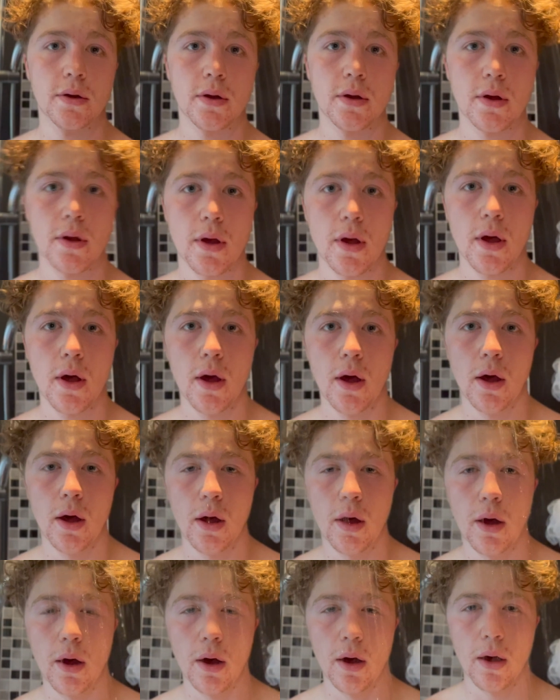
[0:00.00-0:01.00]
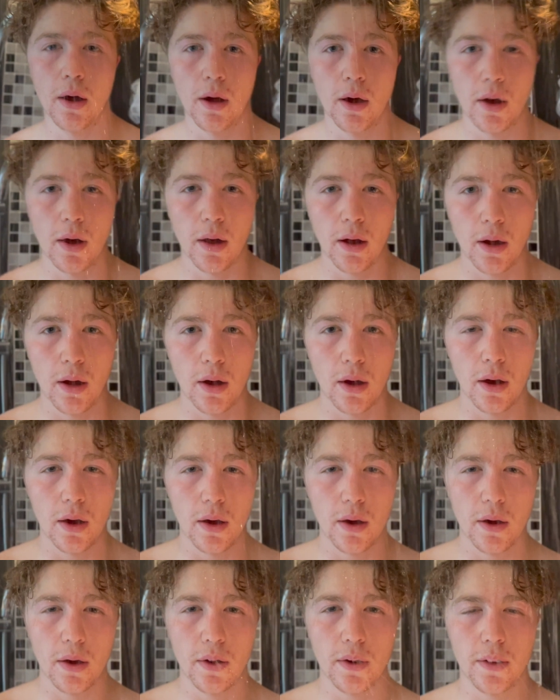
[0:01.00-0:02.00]

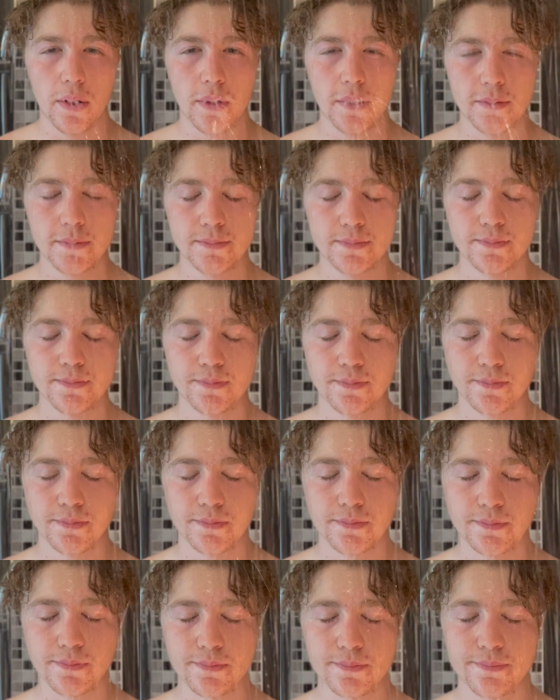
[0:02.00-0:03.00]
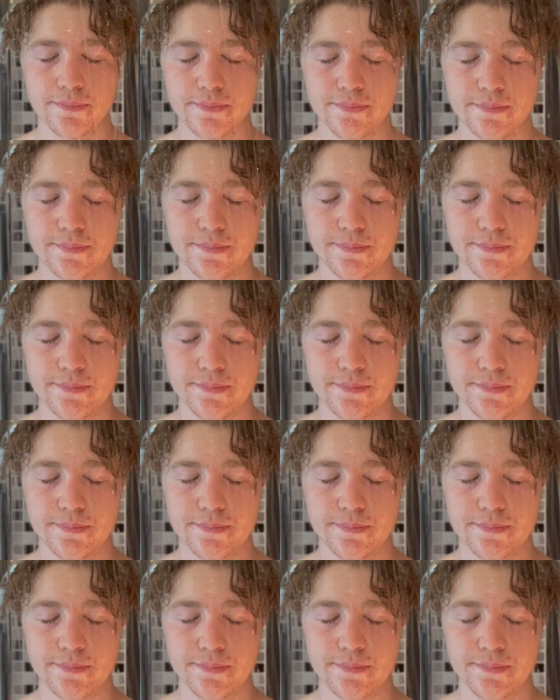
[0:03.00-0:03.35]
No one is speaking in this clip.